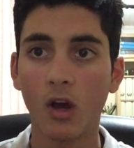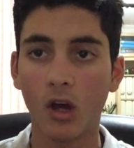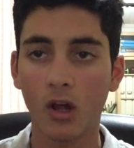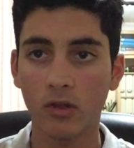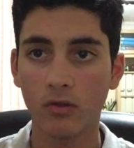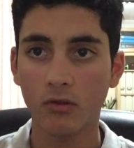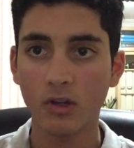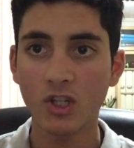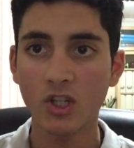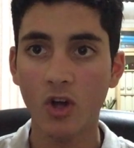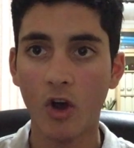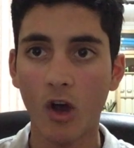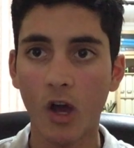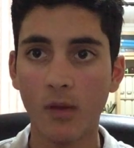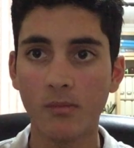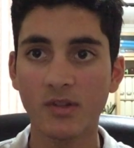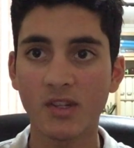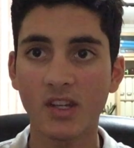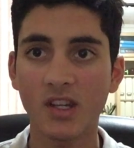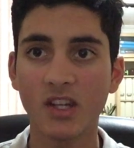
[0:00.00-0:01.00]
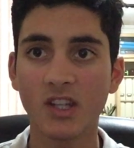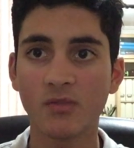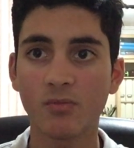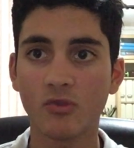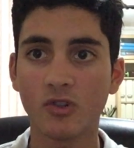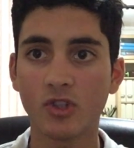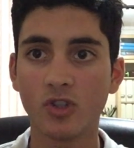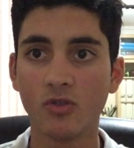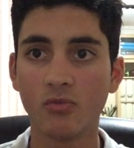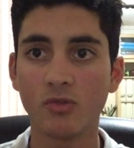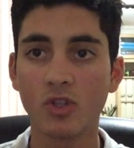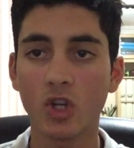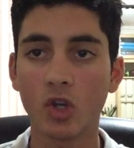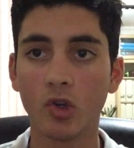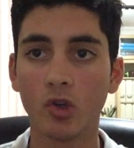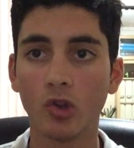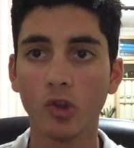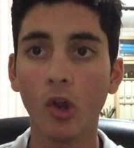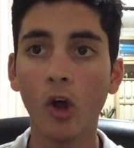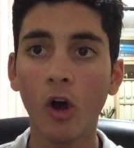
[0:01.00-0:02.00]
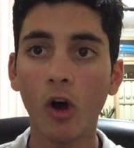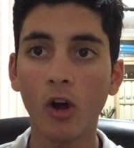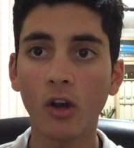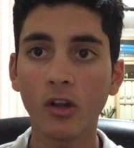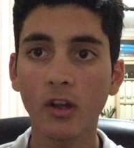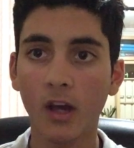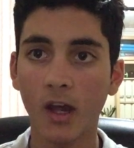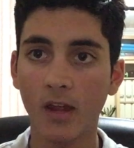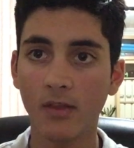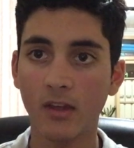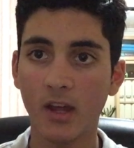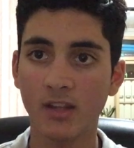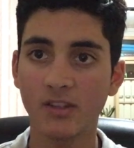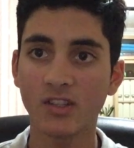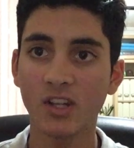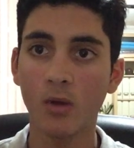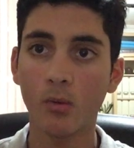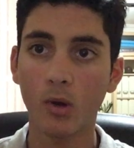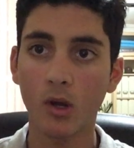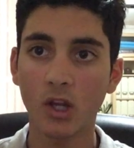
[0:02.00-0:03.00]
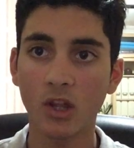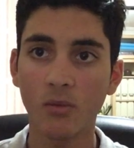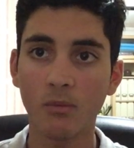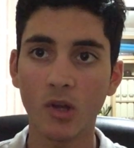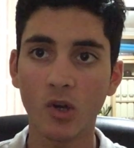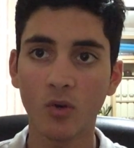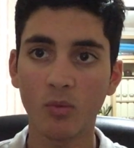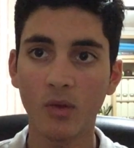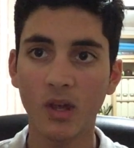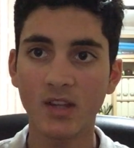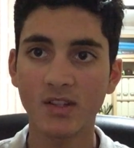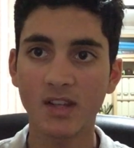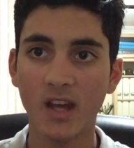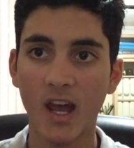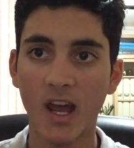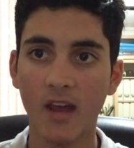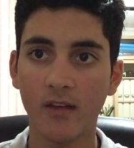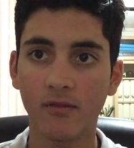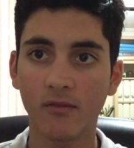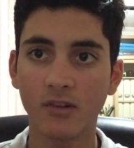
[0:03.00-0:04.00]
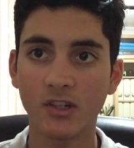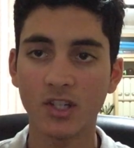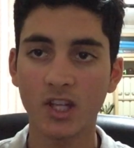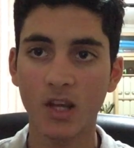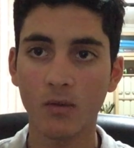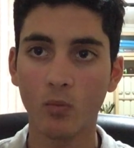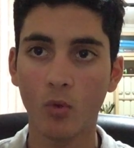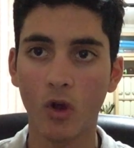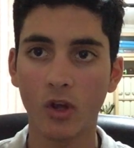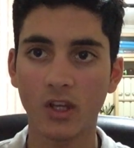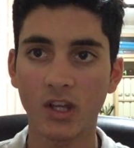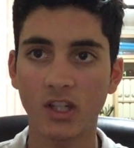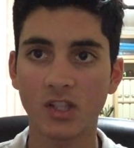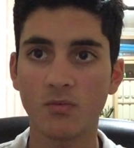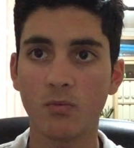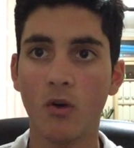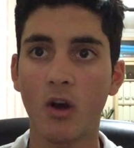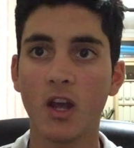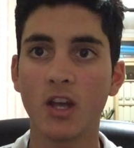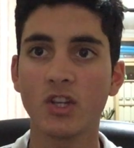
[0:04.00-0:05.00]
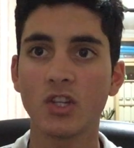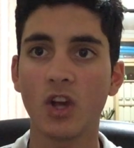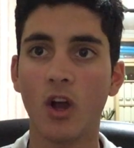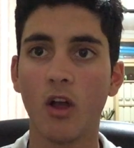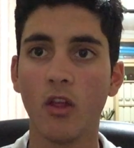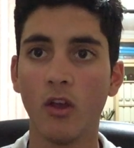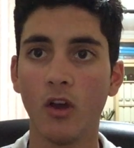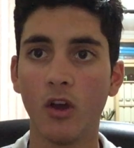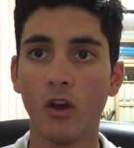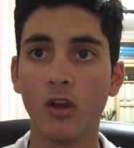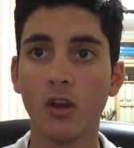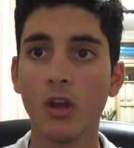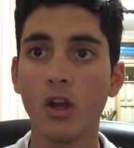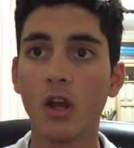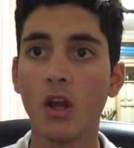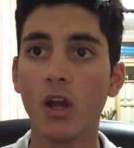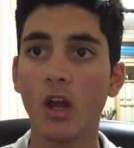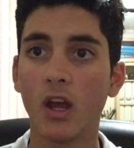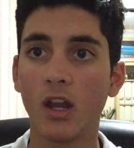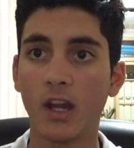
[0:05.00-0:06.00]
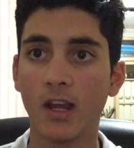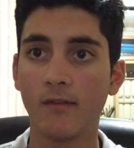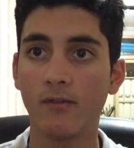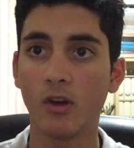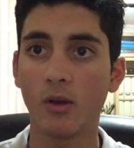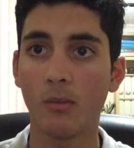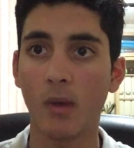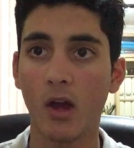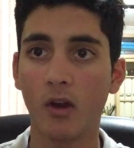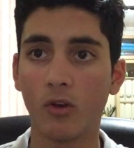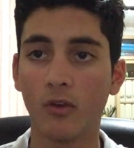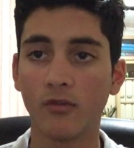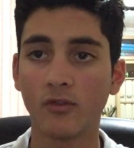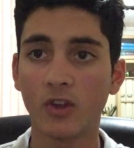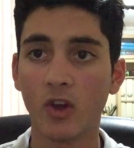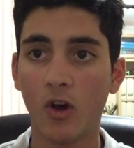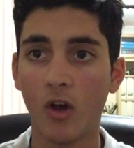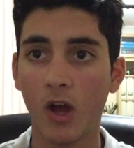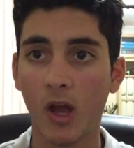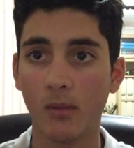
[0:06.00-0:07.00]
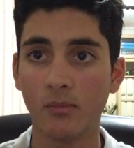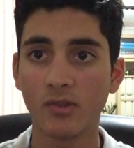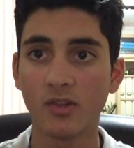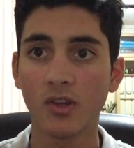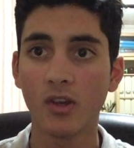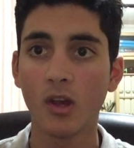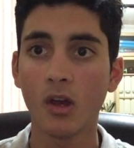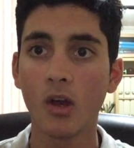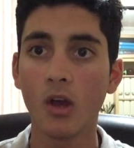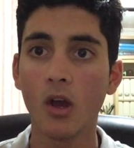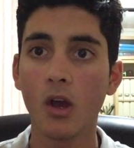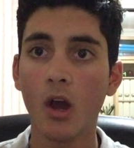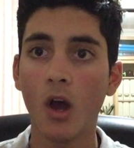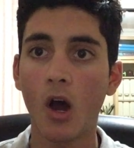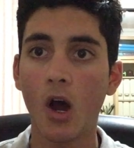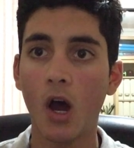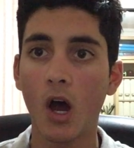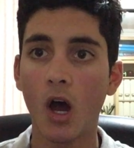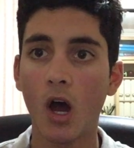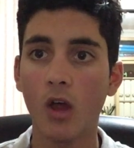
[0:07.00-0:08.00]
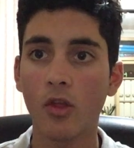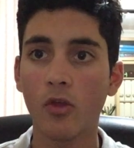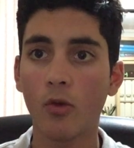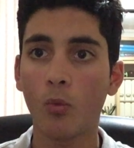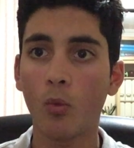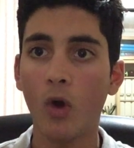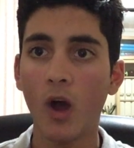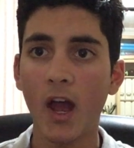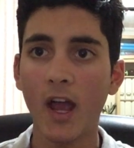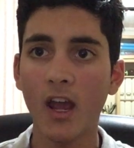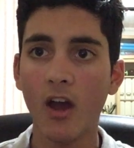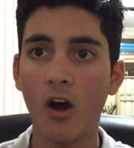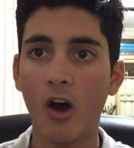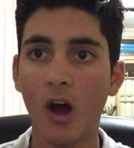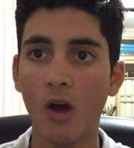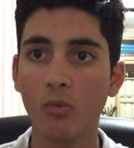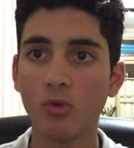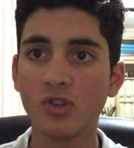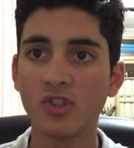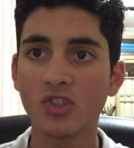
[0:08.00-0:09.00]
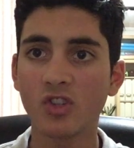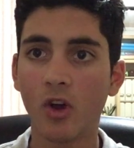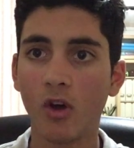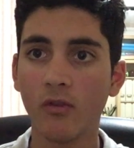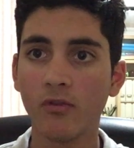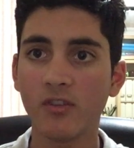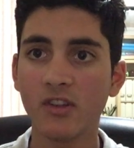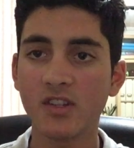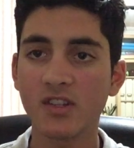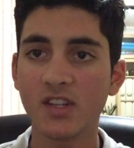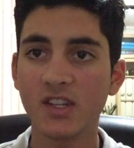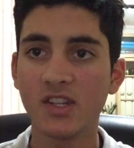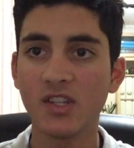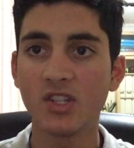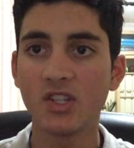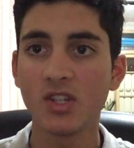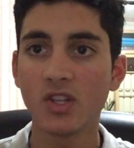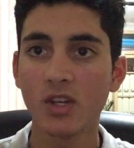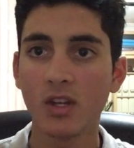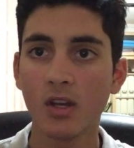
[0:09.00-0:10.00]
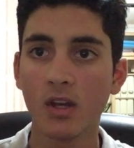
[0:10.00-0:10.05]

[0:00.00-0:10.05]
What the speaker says: three times is presumed too long. And then somewhere in the middle means that every team won't get to play each other an even amount of times. The way I would solve this is,